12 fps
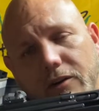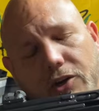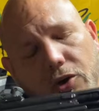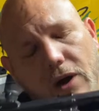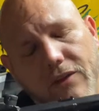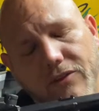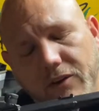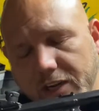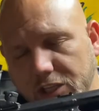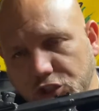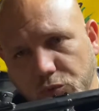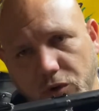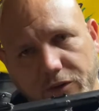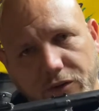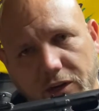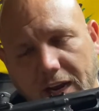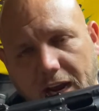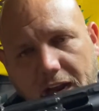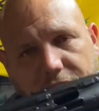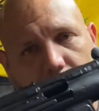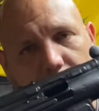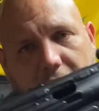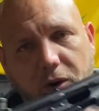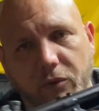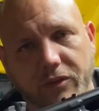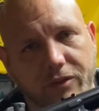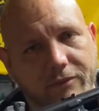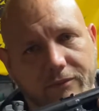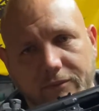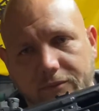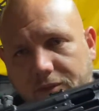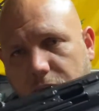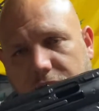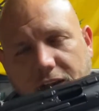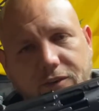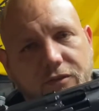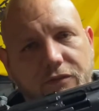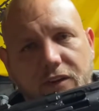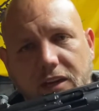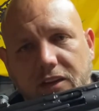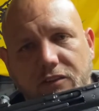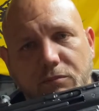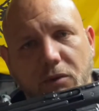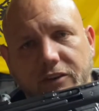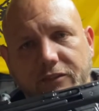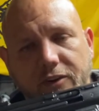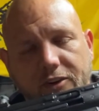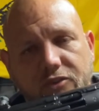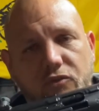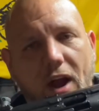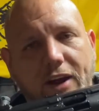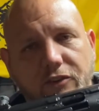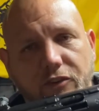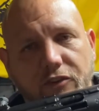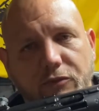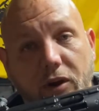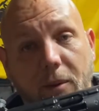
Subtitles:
Go out there and get you one if you can, if you're okay with dealing with the extra 50-ish bucks for an extractor and a spring.